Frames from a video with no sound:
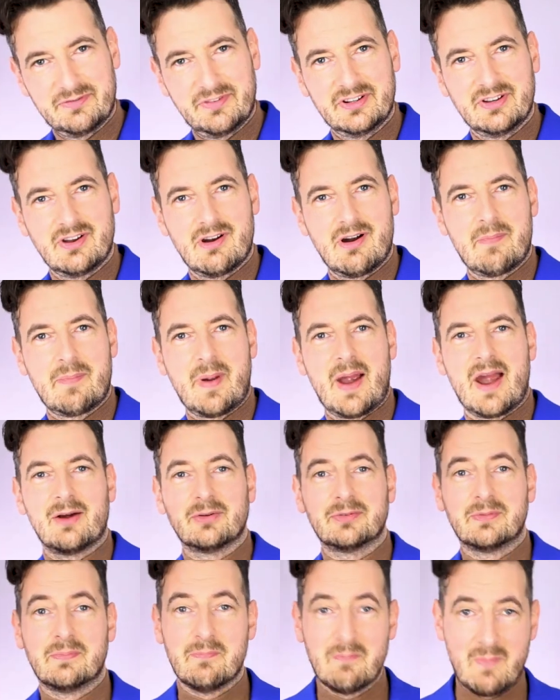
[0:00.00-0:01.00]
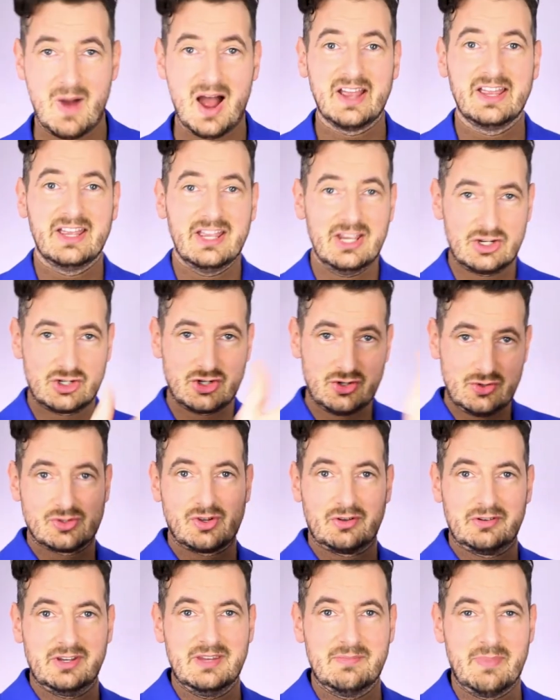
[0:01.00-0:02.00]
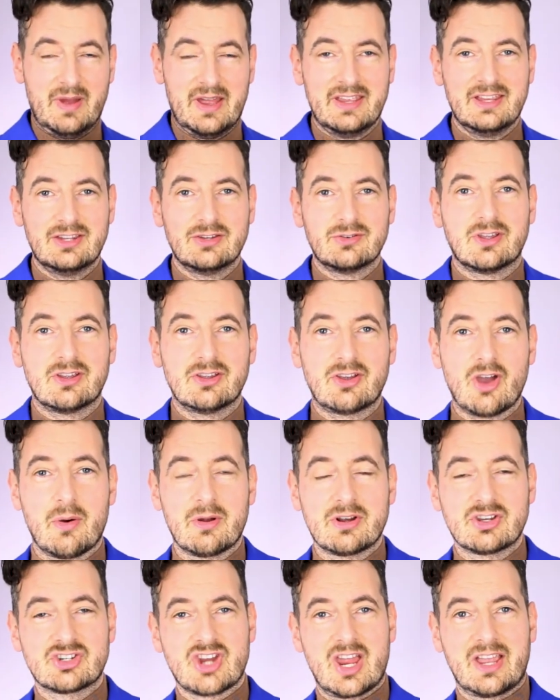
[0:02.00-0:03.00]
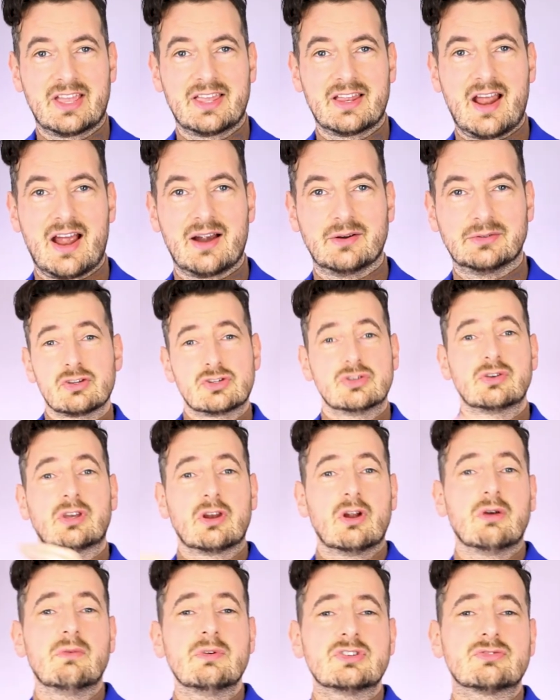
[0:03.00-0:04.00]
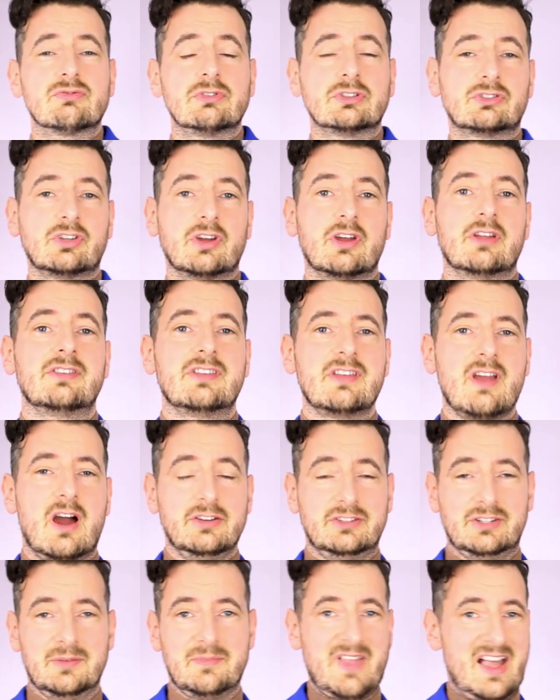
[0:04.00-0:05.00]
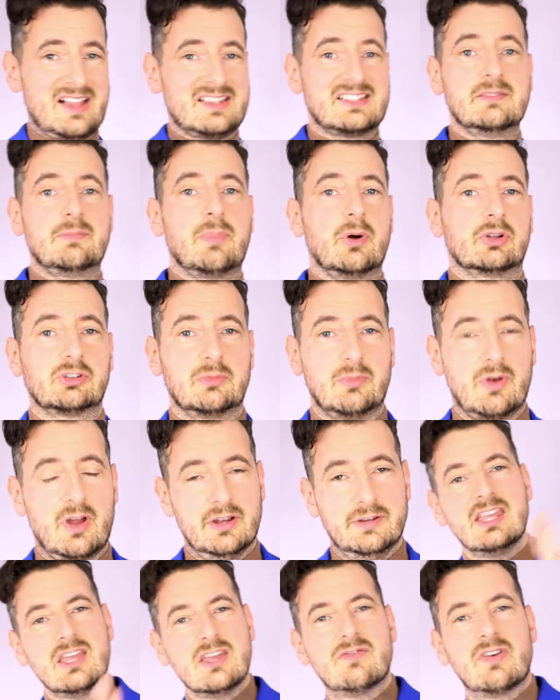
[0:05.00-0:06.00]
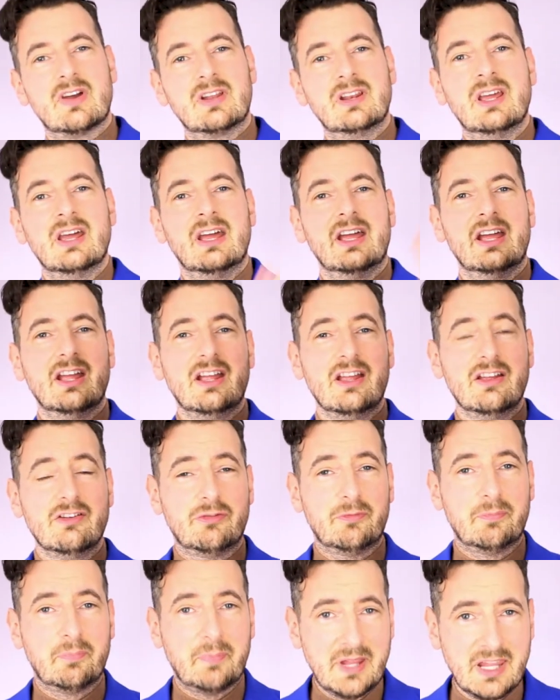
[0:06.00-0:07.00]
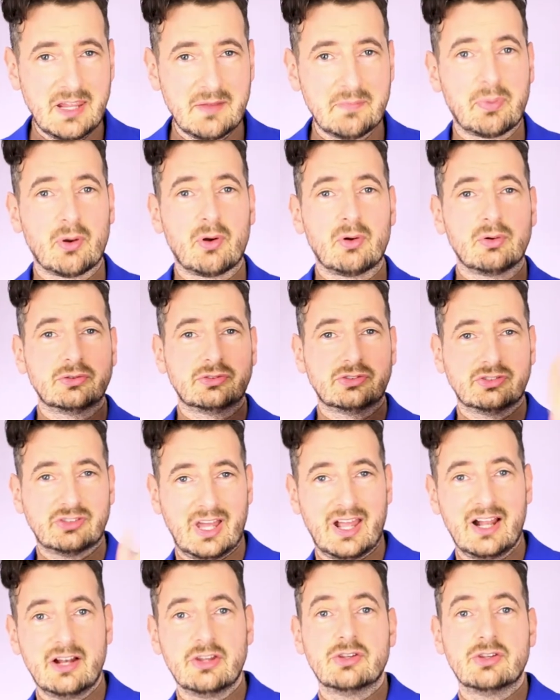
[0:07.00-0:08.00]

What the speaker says: video about my issues on eBay. You can go and check it out. Because you can always return the item. That's the bottom line. Even if people tell